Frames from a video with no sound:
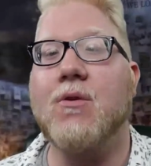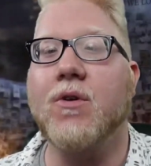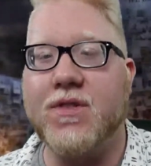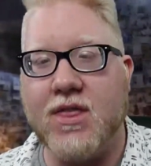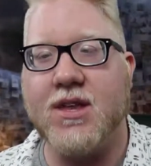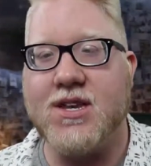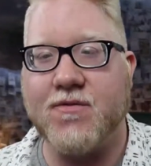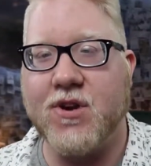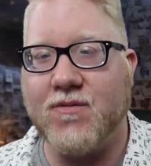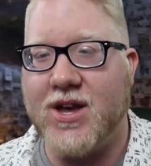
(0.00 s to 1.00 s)
with the
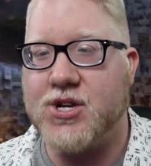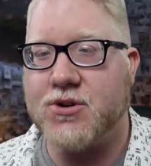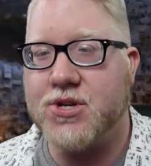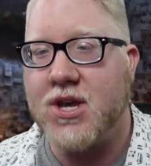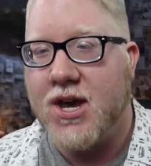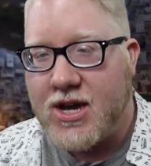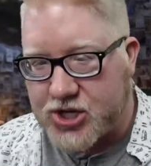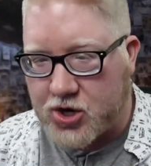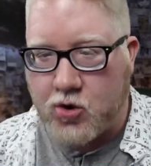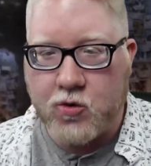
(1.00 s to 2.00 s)
different avengers
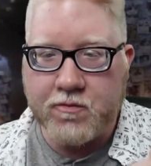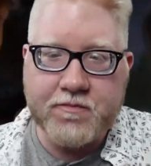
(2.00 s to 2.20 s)
so